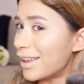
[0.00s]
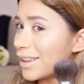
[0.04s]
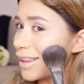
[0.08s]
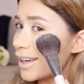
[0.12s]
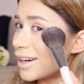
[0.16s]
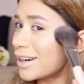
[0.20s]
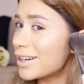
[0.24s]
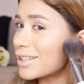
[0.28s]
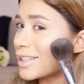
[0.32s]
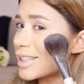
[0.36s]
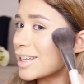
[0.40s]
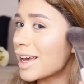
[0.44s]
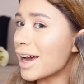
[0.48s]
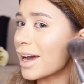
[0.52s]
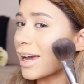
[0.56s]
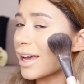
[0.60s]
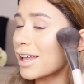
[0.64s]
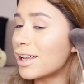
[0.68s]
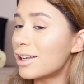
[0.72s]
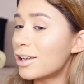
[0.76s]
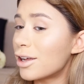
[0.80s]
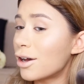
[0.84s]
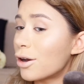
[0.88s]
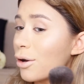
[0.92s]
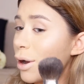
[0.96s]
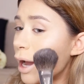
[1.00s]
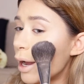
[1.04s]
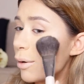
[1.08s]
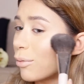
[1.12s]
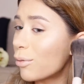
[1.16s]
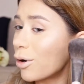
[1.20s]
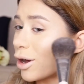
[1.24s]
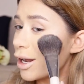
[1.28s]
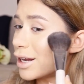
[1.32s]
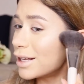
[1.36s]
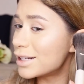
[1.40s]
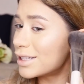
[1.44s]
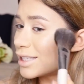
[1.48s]
There's that glow I
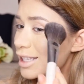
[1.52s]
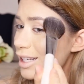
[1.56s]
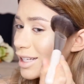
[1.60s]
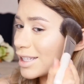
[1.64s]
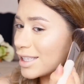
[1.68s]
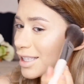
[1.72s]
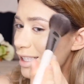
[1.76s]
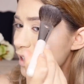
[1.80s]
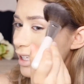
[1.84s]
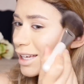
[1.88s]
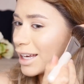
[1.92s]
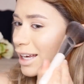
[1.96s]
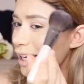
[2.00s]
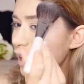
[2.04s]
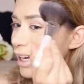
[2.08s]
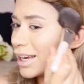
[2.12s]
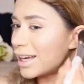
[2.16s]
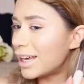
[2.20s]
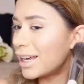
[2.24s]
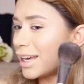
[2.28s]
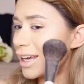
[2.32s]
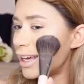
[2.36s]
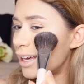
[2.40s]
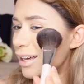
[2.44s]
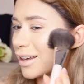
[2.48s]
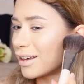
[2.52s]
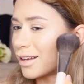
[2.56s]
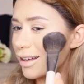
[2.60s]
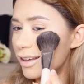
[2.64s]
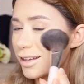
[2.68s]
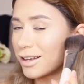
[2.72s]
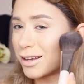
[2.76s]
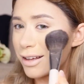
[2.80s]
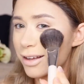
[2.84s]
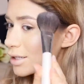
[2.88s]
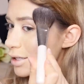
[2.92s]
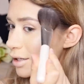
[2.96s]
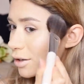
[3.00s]
wanted to see.
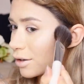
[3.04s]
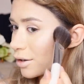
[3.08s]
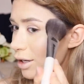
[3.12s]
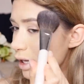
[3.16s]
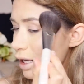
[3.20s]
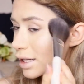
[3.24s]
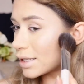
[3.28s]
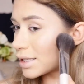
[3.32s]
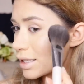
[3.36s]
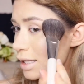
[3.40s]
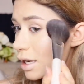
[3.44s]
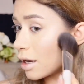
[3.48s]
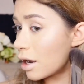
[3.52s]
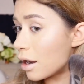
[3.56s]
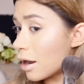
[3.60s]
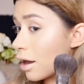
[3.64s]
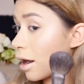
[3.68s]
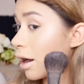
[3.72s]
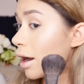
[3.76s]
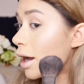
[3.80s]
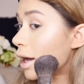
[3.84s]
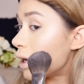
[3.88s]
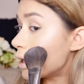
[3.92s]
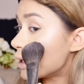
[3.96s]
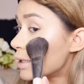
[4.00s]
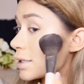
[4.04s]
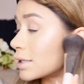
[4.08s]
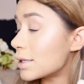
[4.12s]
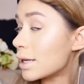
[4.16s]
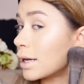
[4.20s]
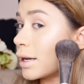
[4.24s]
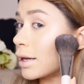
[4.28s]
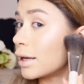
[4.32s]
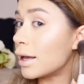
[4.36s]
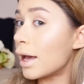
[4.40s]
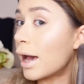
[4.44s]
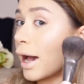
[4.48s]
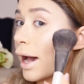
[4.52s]
So it's not
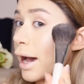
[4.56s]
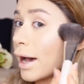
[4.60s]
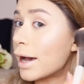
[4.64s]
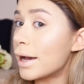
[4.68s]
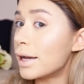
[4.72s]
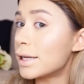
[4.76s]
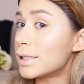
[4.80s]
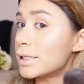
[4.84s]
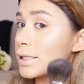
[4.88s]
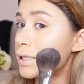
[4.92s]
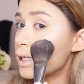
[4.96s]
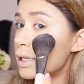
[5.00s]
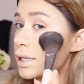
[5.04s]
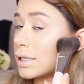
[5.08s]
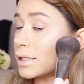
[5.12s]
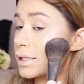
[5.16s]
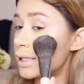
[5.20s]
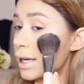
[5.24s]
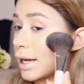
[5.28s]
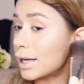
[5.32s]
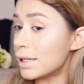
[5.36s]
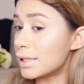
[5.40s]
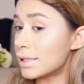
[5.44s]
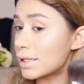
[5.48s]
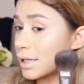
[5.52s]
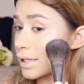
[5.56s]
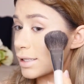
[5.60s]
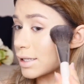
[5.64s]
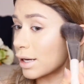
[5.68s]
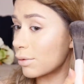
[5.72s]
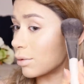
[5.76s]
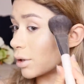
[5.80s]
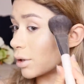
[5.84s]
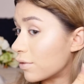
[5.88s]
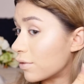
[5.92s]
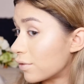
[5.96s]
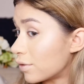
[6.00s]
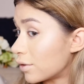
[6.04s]
as intense as
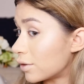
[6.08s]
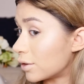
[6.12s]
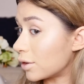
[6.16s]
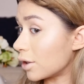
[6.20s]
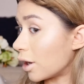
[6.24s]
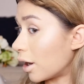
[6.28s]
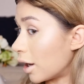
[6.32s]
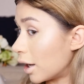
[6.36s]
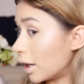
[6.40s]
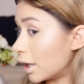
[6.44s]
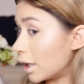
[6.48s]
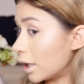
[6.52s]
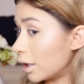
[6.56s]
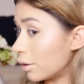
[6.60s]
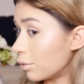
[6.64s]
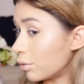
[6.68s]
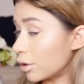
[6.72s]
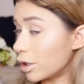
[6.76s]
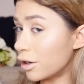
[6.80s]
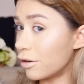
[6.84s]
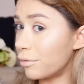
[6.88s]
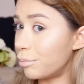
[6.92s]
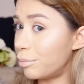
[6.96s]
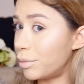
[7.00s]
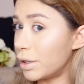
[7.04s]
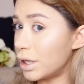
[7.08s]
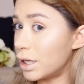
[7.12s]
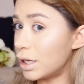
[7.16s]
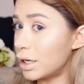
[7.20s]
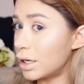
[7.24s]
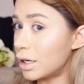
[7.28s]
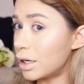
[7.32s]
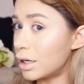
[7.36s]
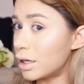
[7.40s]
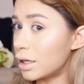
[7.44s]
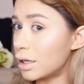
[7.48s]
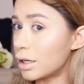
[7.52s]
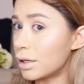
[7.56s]
have thought it would have
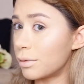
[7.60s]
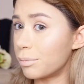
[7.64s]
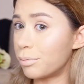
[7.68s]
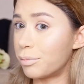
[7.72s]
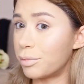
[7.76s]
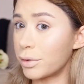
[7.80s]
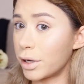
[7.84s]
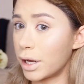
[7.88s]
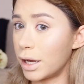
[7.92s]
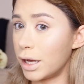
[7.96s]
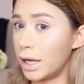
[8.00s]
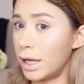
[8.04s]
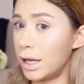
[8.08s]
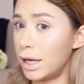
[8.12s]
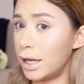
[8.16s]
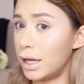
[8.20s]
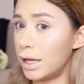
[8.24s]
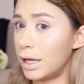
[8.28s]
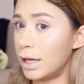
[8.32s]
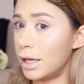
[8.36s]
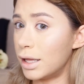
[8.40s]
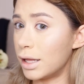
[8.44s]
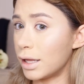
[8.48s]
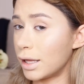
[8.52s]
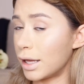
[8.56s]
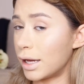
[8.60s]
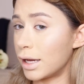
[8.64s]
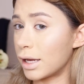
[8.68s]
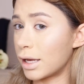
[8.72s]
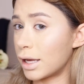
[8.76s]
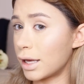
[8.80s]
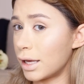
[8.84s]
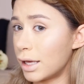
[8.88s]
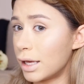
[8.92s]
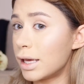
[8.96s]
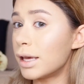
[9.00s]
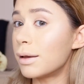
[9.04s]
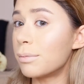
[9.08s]
been, but,
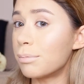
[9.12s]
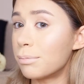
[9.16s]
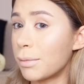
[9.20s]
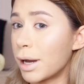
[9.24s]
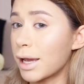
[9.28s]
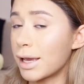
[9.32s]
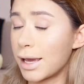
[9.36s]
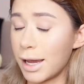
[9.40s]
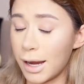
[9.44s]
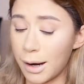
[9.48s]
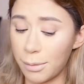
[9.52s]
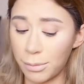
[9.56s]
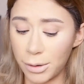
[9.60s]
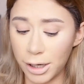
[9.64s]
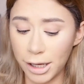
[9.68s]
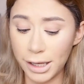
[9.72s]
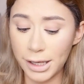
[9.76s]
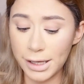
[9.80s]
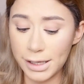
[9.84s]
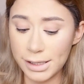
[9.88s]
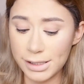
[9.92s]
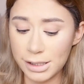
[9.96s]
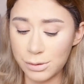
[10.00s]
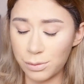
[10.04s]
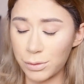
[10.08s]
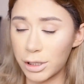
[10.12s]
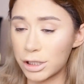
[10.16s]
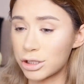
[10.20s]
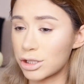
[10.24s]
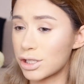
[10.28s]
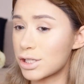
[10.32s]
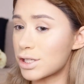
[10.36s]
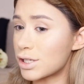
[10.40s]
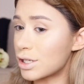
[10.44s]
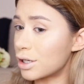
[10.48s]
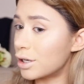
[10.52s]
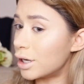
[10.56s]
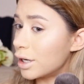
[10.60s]
like, my camera is
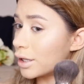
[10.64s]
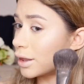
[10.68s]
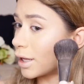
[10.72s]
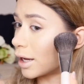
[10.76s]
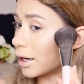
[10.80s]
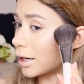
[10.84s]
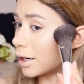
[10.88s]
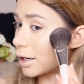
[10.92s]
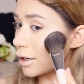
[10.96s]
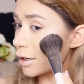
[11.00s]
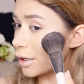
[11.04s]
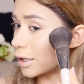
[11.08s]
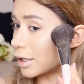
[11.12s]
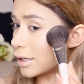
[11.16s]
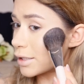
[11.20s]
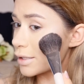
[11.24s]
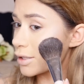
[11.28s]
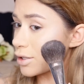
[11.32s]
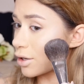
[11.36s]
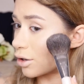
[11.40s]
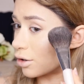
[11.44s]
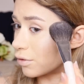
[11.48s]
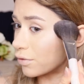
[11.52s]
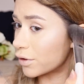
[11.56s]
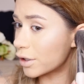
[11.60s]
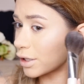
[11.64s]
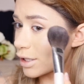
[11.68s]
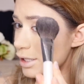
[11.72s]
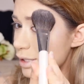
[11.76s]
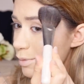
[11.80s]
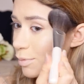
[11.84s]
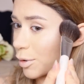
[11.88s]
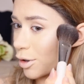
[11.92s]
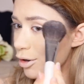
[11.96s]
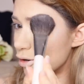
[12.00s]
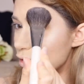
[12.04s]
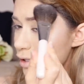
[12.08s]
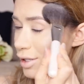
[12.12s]
registering that area is
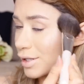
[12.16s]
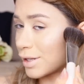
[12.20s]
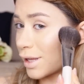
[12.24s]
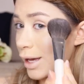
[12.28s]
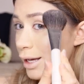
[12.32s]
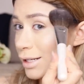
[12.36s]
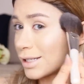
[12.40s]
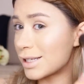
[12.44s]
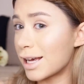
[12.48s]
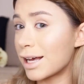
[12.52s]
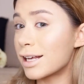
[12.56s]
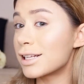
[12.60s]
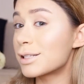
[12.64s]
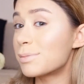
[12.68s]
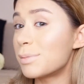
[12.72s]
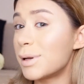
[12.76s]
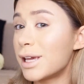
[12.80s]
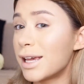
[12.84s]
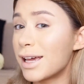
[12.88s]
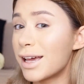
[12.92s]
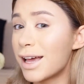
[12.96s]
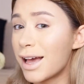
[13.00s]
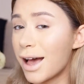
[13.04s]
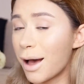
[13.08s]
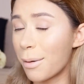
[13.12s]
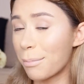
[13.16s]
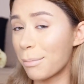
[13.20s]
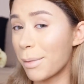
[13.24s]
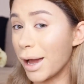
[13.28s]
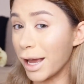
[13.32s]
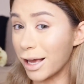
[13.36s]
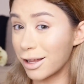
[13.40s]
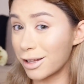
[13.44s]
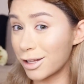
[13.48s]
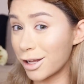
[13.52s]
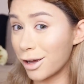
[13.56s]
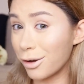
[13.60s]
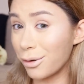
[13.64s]
overexposed. So that tells me
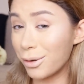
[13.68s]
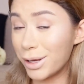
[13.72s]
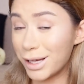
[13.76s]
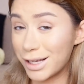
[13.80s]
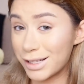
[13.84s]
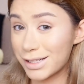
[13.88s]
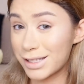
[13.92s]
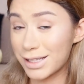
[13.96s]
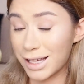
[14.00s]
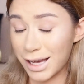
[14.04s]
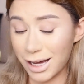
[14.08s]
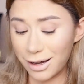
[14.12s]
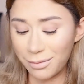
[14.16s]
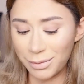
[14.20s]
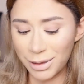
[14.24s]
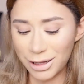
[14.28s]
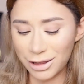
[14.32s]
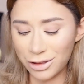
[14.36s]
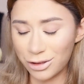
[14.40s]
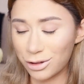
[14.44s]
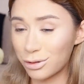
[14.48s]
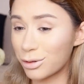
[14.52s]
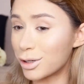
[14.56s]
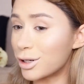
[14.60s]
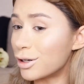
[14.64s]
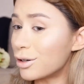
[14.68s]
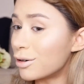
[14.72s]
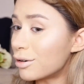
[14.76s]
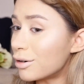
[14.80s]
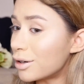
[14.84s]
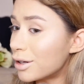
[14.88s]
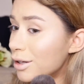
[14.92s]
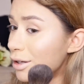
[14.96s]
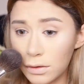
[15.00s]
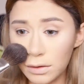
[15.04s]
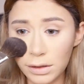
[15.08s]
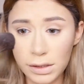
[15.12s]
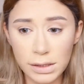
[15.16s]
my glow is coming
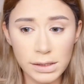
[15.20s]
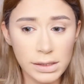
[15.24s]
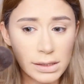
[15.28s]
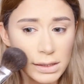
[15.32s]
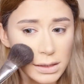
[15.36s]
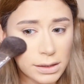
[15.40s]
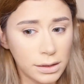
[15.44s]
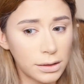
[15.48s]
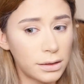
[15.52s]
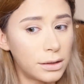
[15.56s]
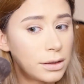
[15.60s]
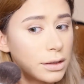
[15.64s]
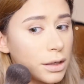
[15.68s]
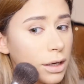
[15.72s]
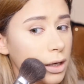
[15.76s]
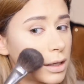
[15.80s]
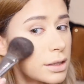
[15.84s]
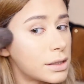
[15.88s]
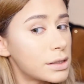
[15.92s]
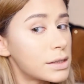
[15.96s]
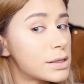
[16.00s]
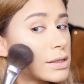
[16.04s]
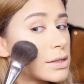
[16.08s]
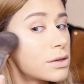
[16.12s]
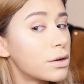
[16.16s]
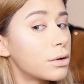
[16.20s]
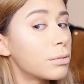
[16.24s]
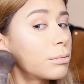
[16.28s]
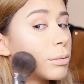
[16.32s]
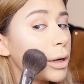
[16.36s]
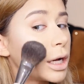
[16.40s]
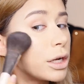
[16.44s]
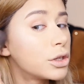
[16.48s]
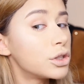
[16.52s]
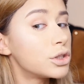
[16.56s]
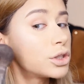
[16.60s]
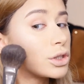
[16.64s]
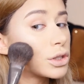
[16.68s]
through. Looks not so
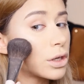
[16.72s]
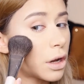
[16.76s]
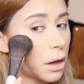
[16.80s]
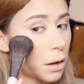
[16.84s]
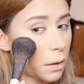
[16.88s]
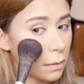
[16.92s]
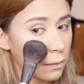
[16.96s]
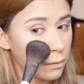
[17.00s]
much